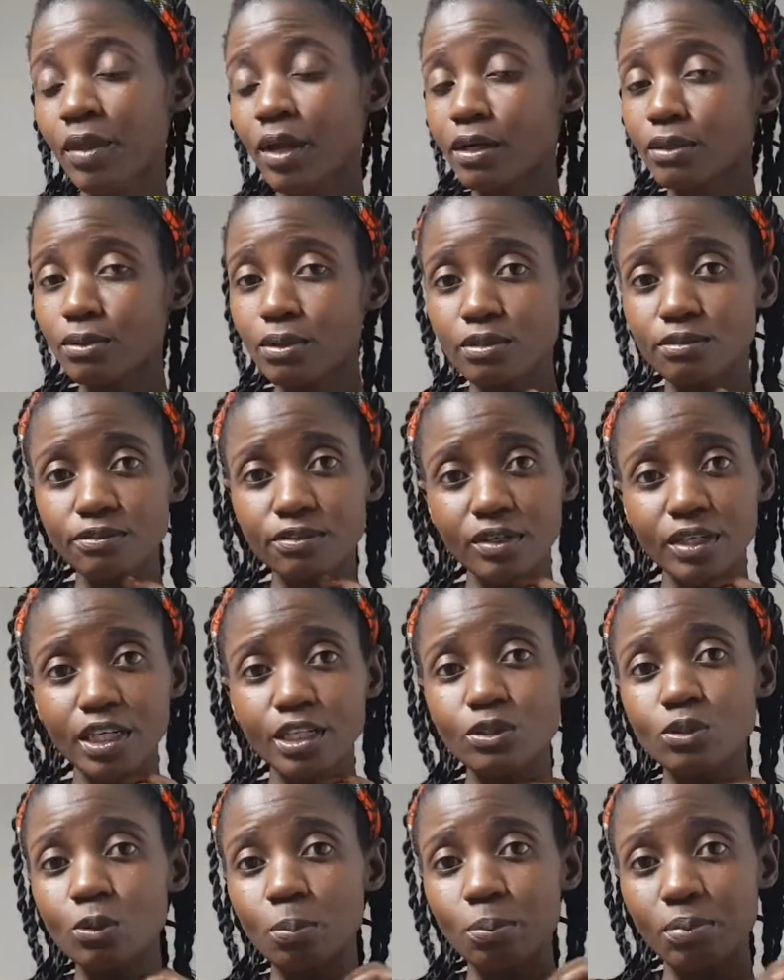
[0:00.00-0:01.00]
Don't forget
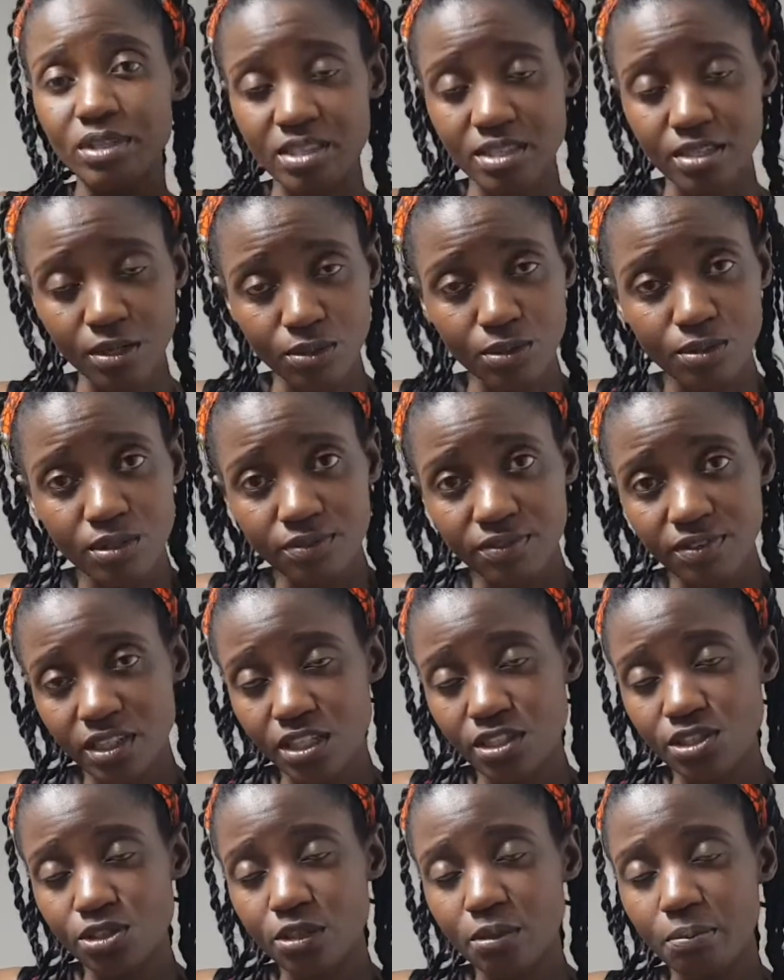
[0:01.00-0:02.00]
to press the
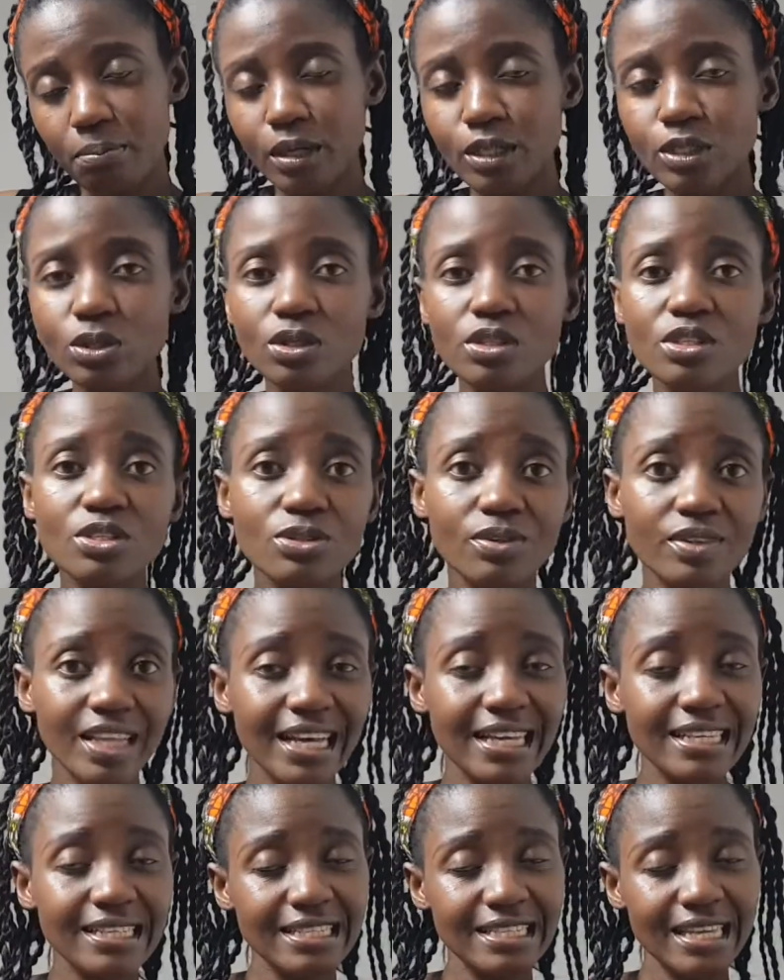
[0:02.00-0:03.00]
notification button so
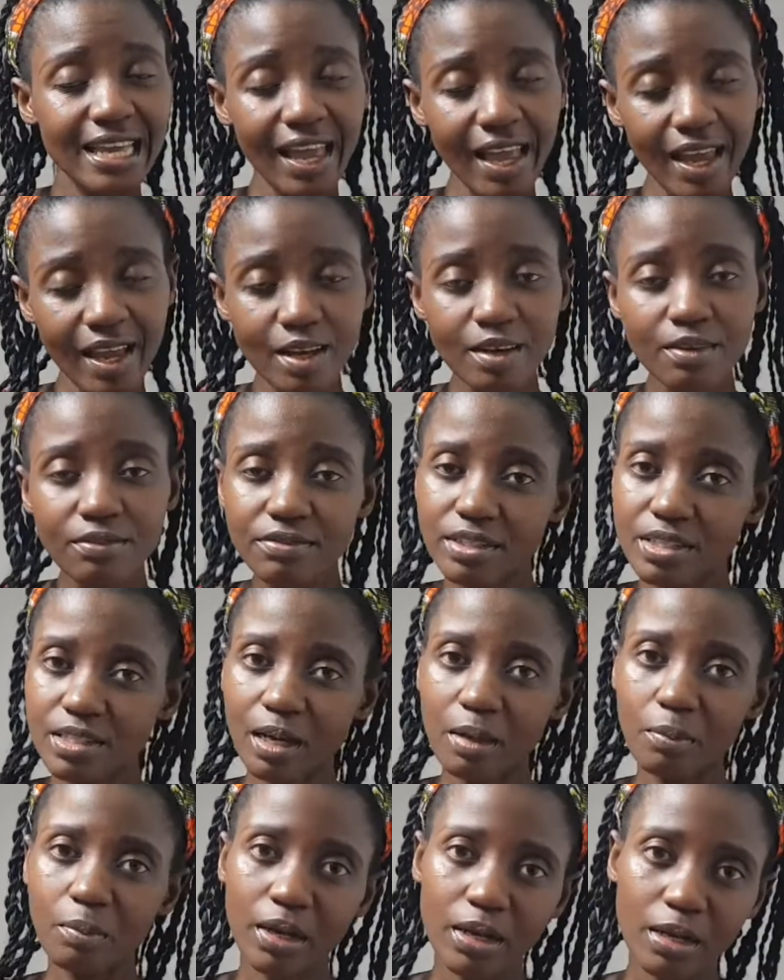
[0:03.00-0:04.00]
that every
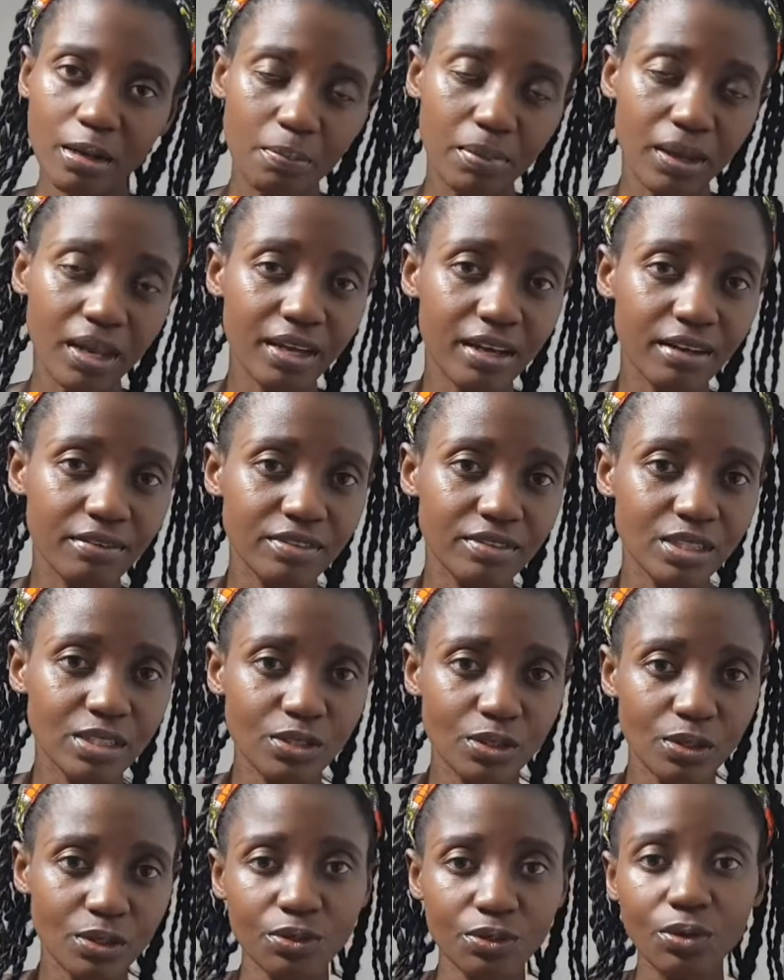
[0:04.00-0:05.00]
time I apply a
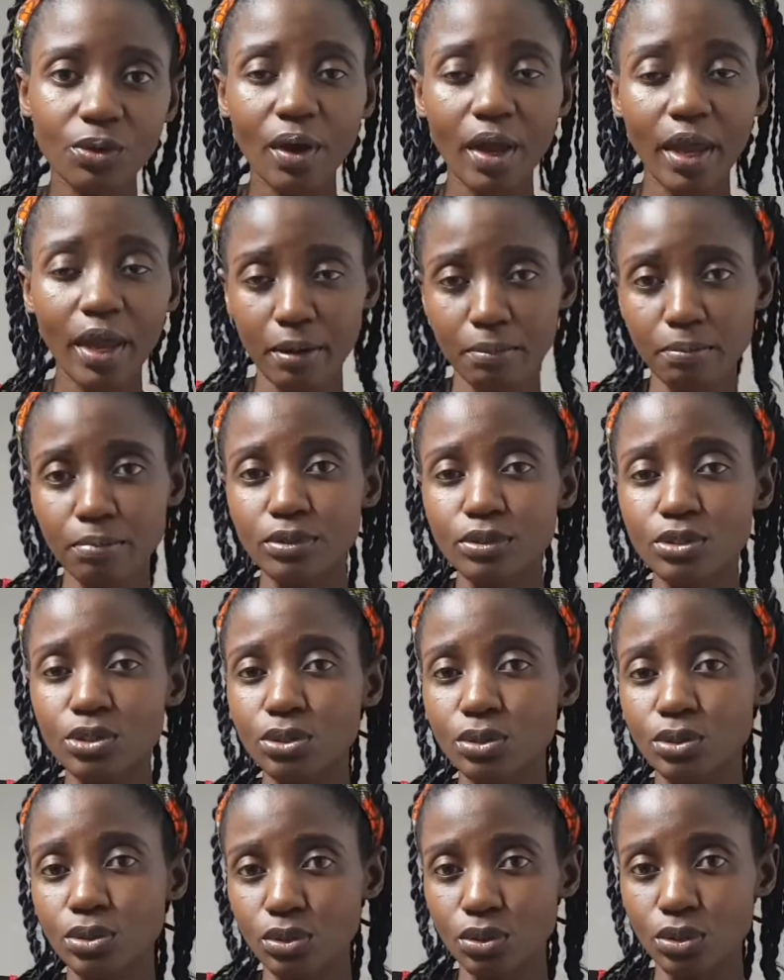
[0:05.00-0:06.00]
video, you're able
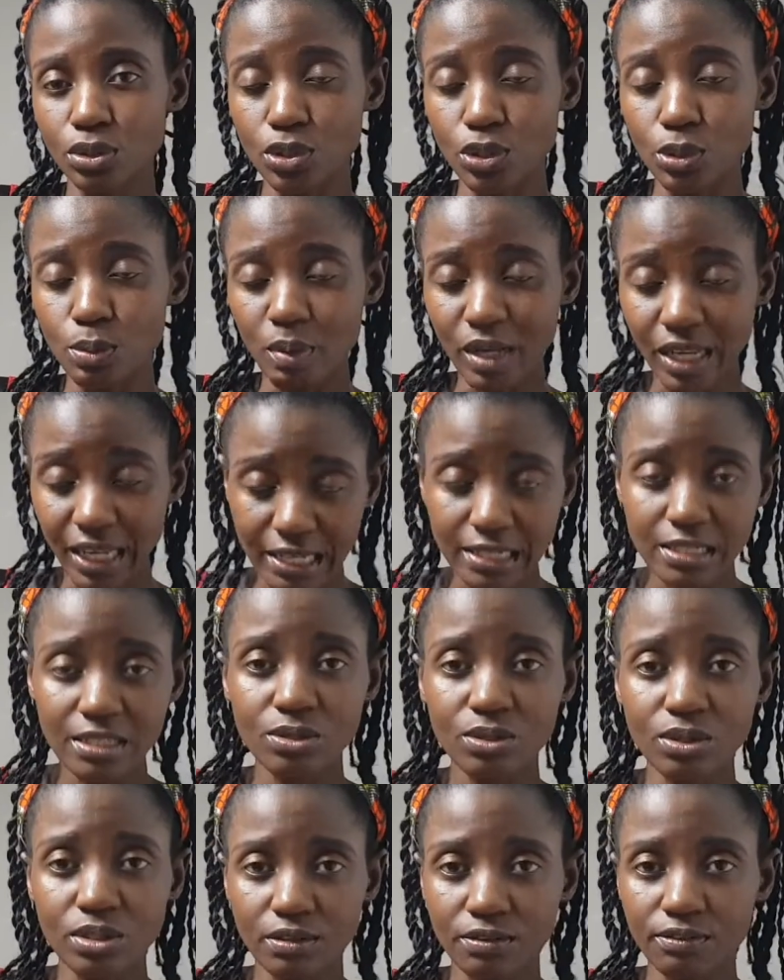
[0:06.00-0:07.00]
to get
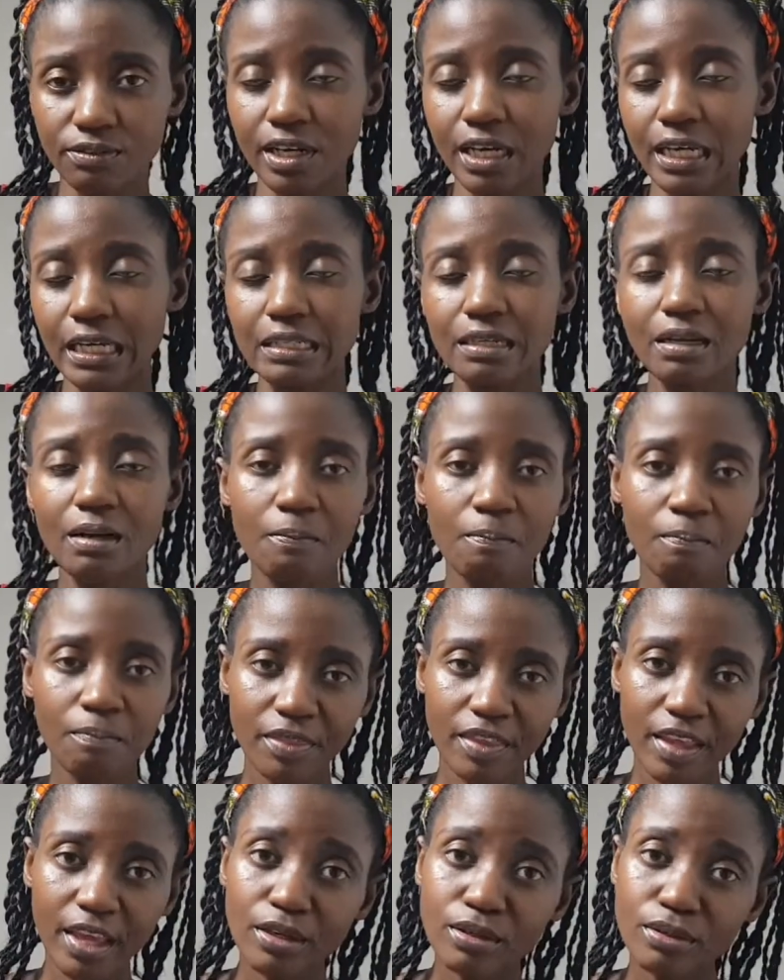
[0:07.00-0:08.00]
notified.
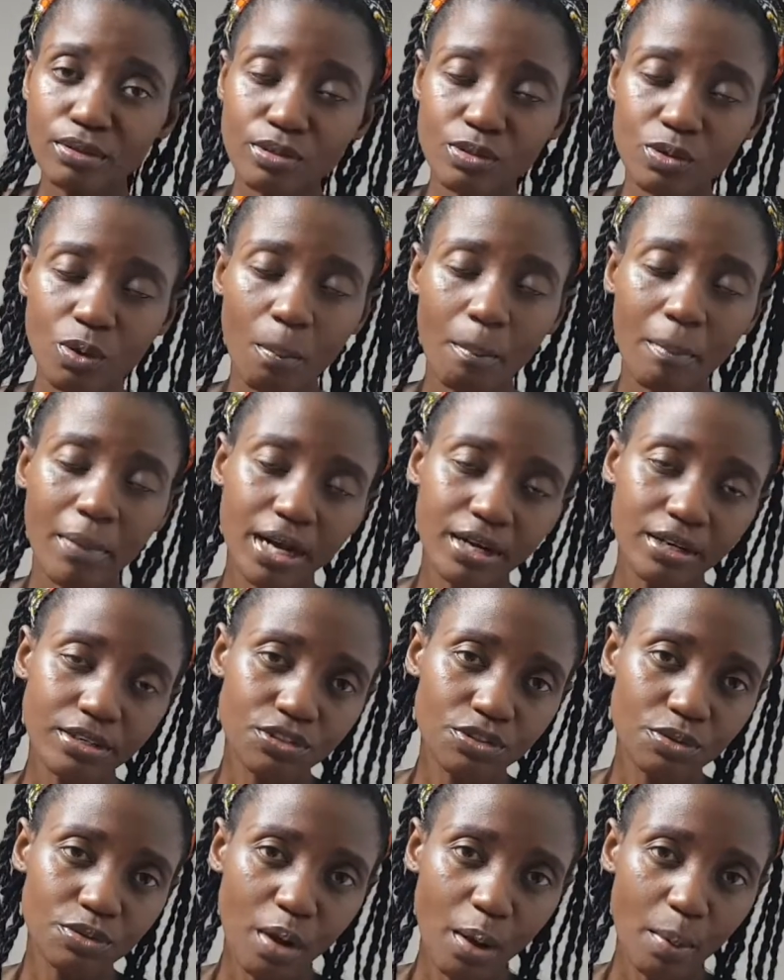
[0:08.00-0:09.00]
Thank you so
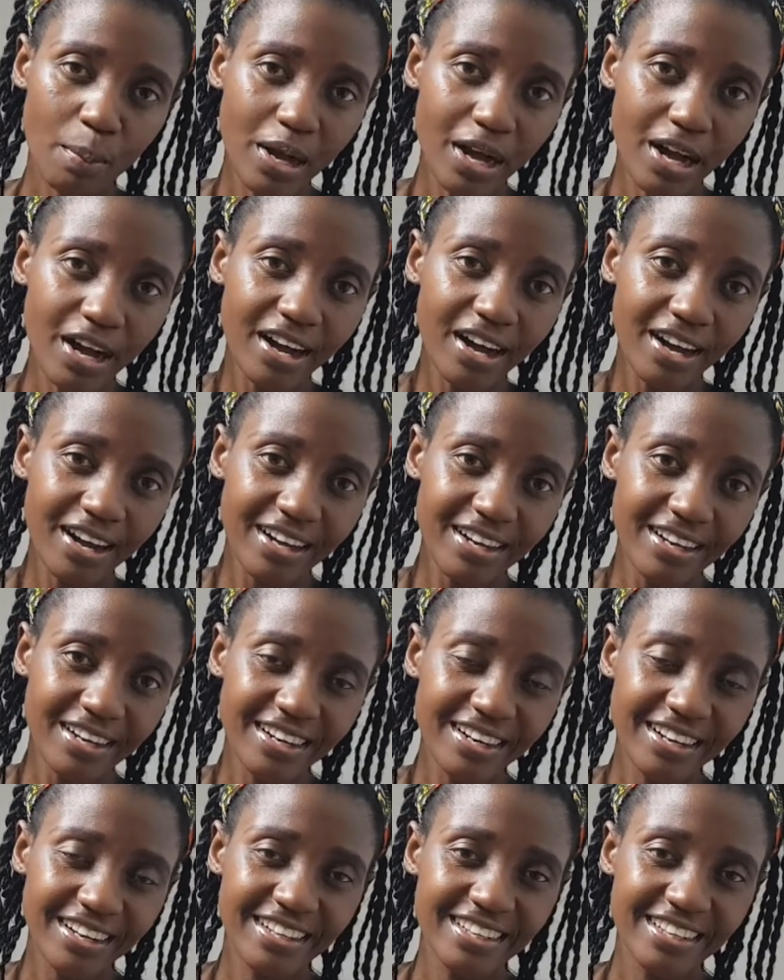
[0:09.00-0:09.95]
much. Bye-bye.